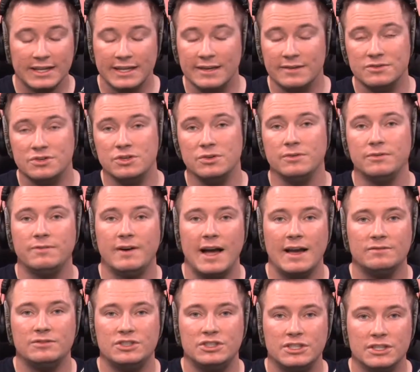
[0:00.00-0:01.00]
That gives you
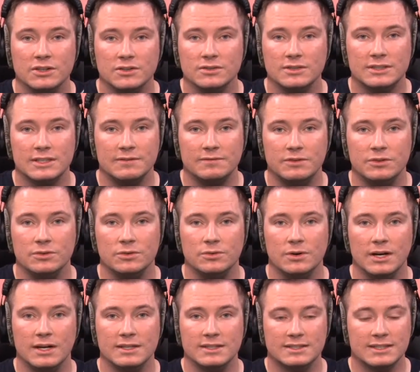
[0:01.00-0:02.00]
5 shields if
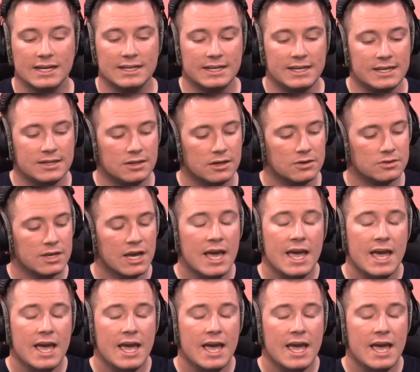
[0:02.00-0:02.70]
you decide to eat those.